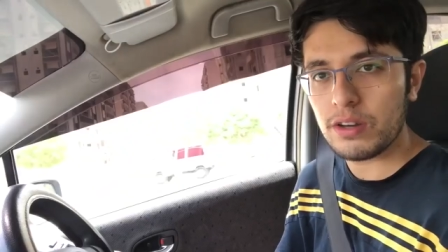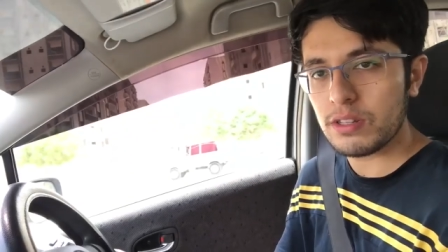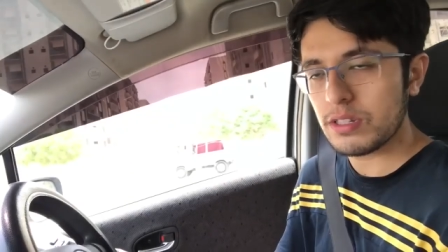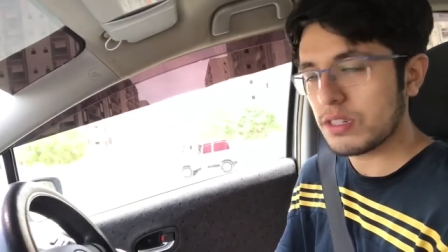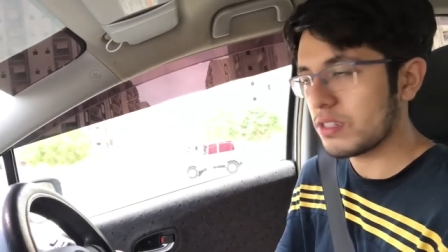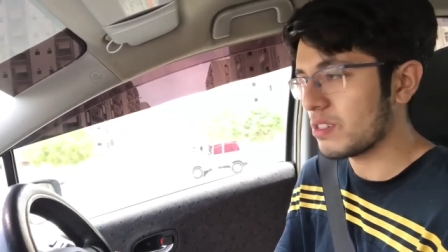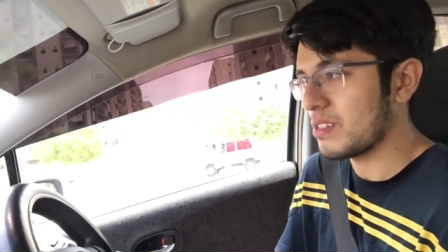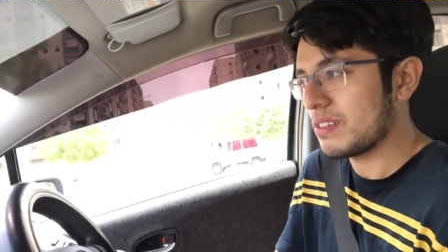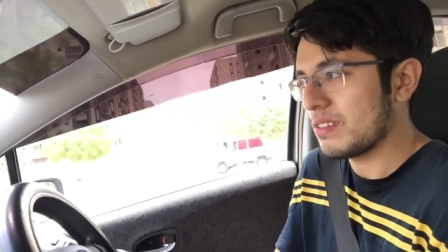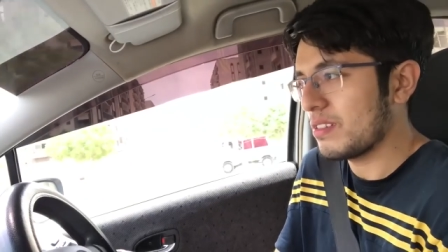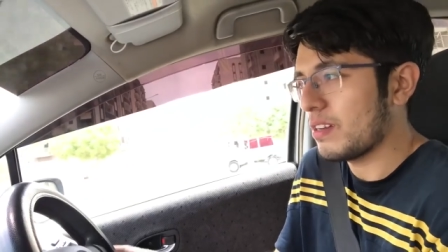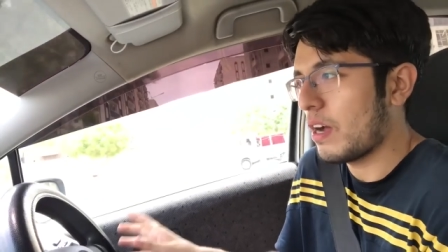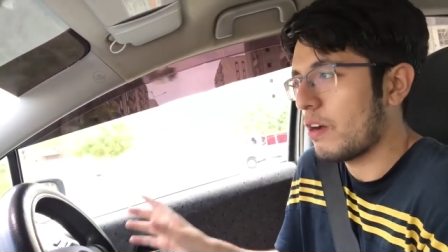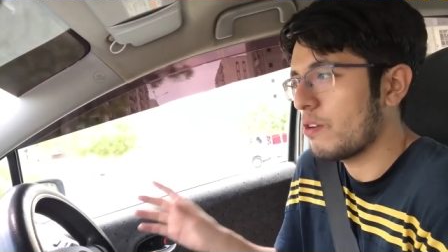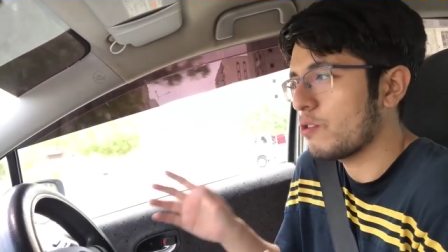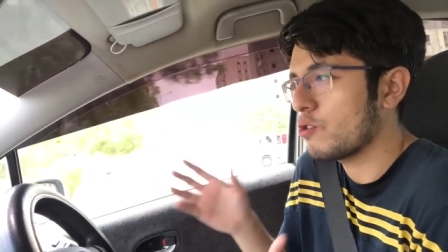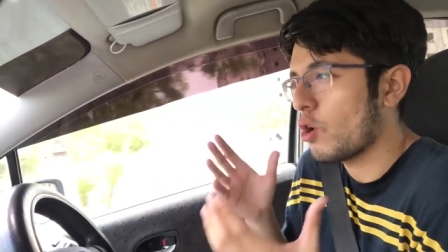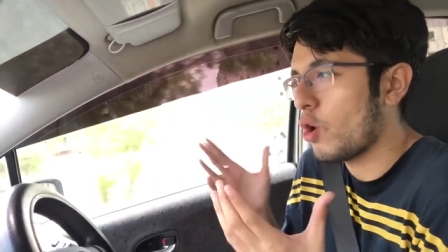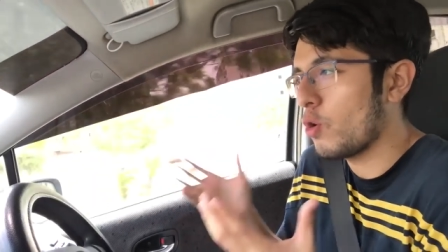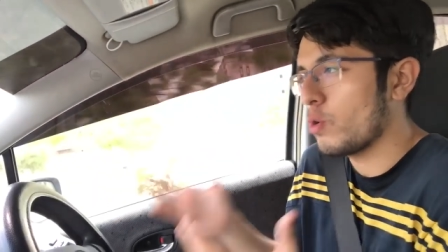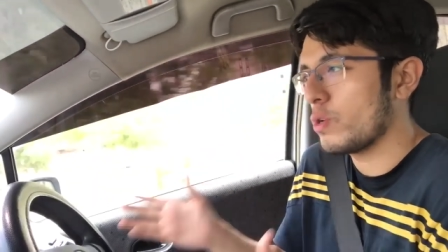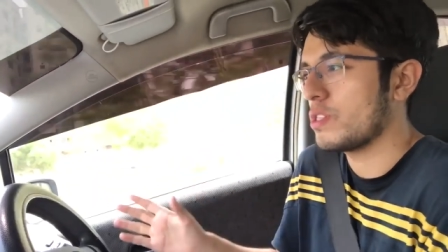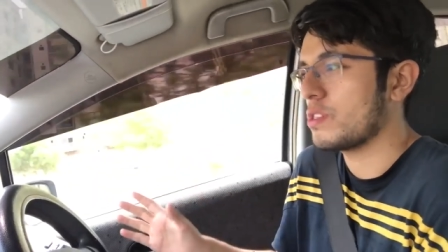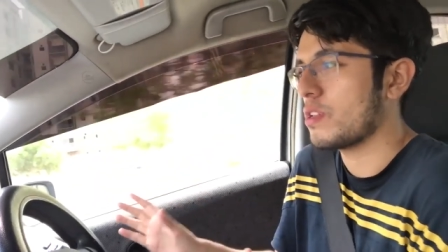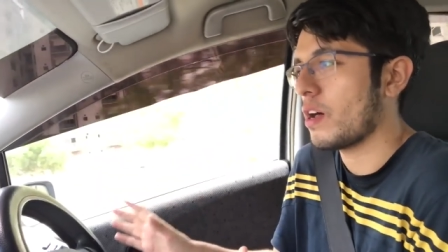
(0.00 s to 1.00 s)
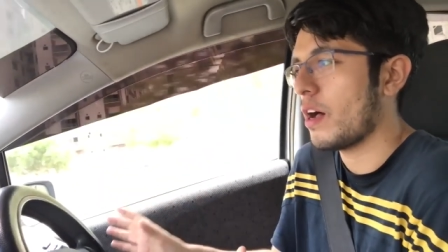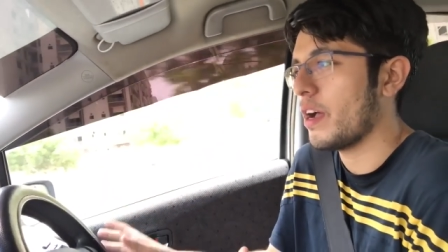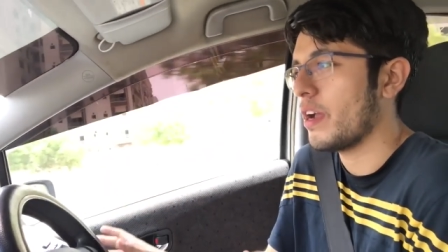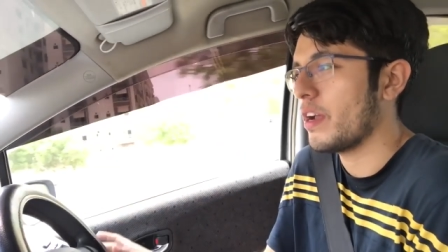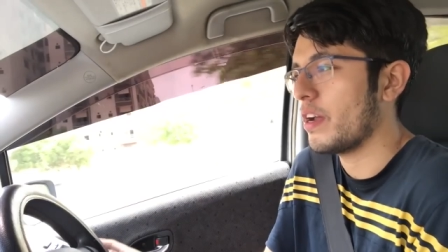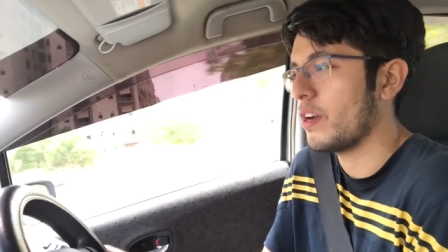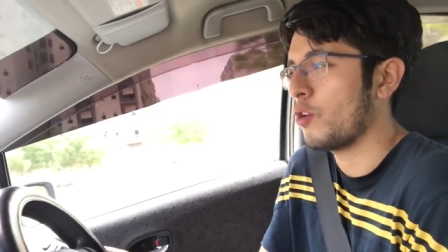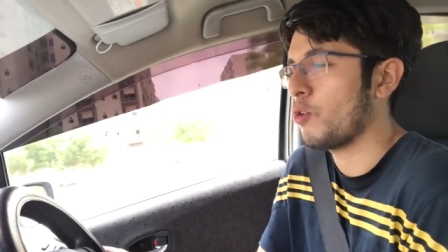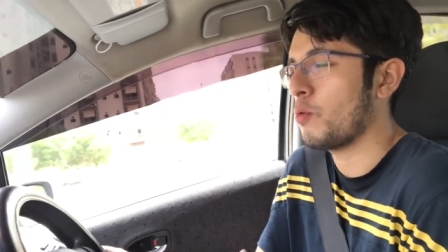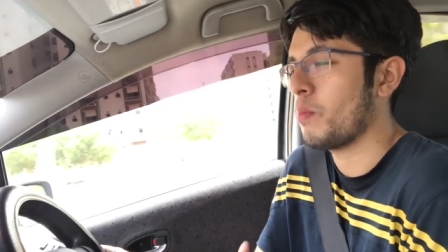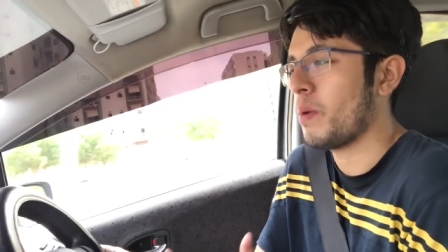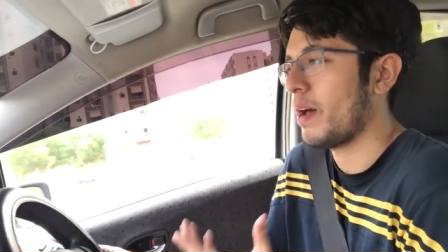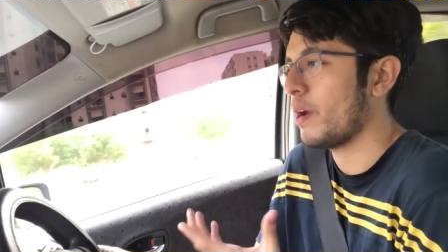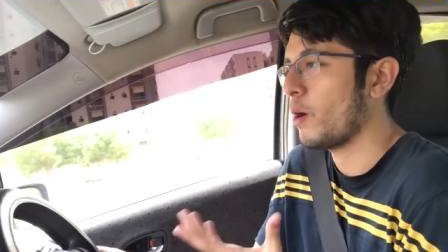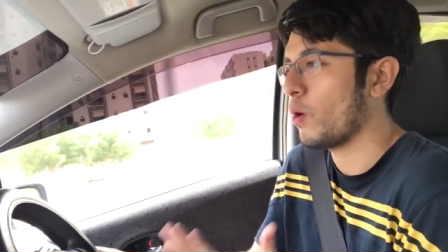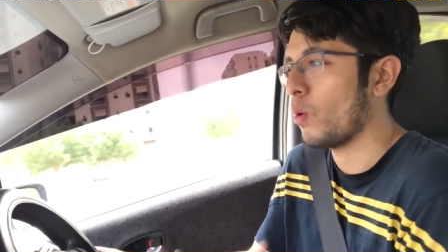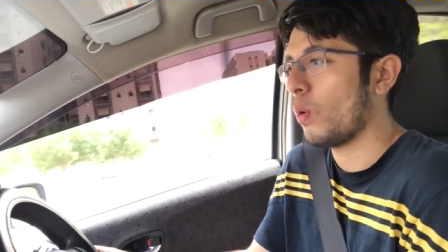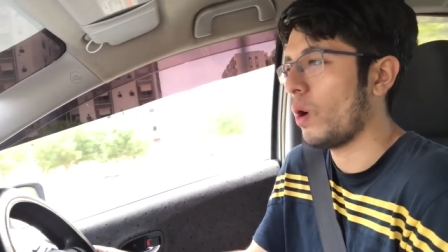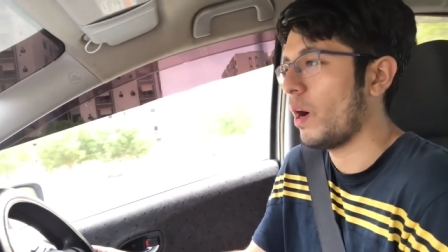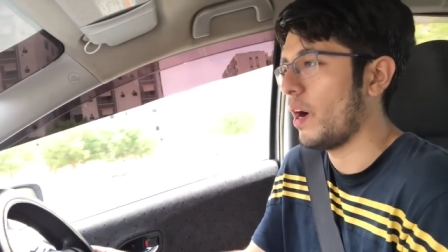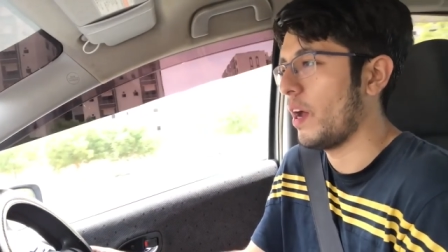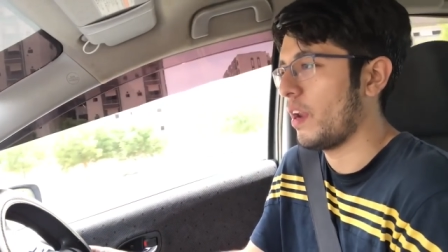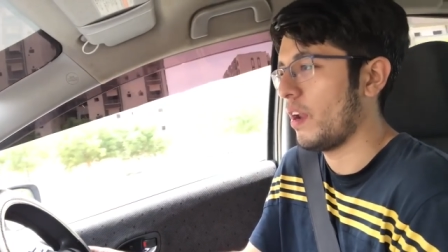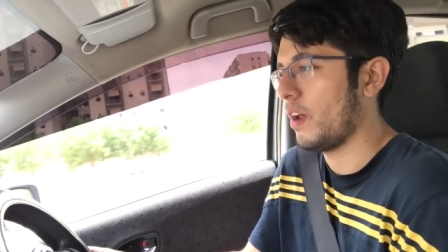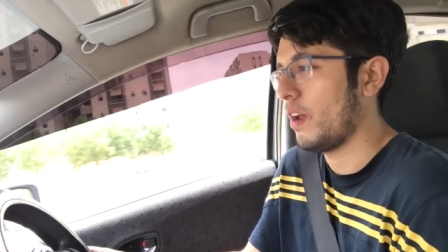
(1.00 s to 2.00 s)
was just, I was always tired no matter
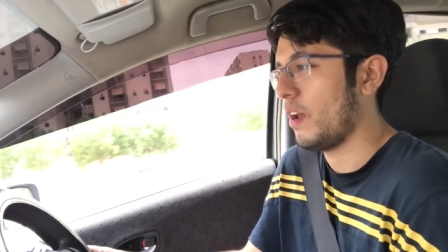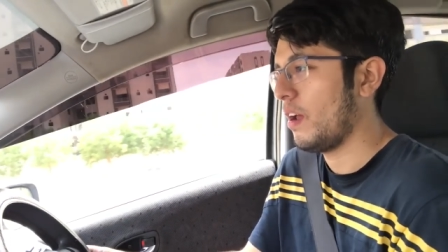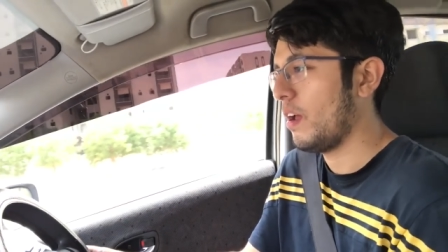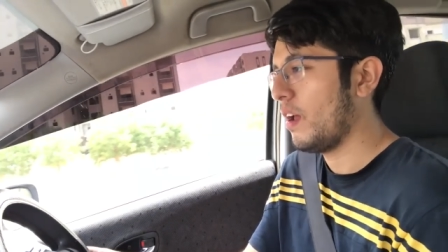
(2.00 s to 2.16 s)
what.